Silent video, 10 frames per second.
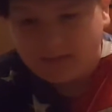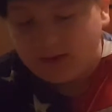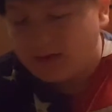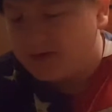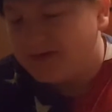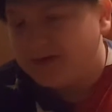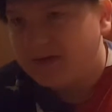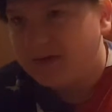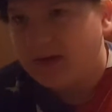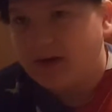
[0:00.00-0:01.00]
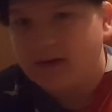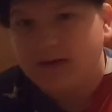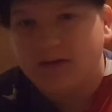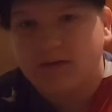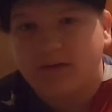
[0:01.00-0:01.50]
Wait, know. I didn't.
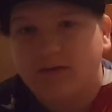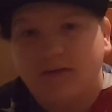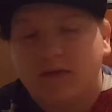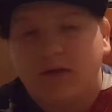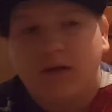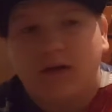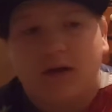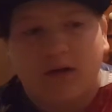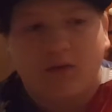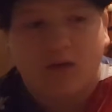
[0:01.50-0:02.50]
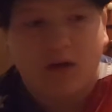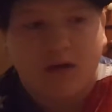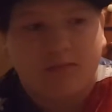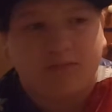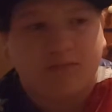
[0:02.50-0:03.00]
You know, woke
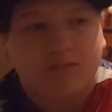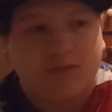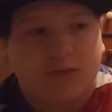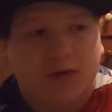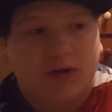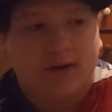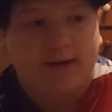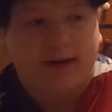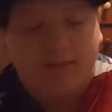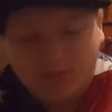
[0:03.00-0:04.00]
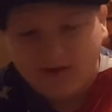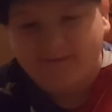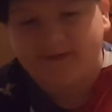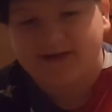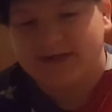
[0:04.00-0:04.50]
up, I ate
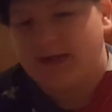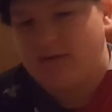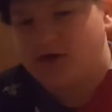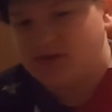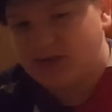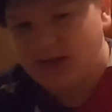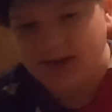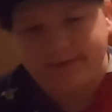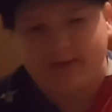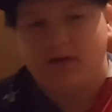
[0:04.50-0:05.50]
breakfast, and I brushed my teeth.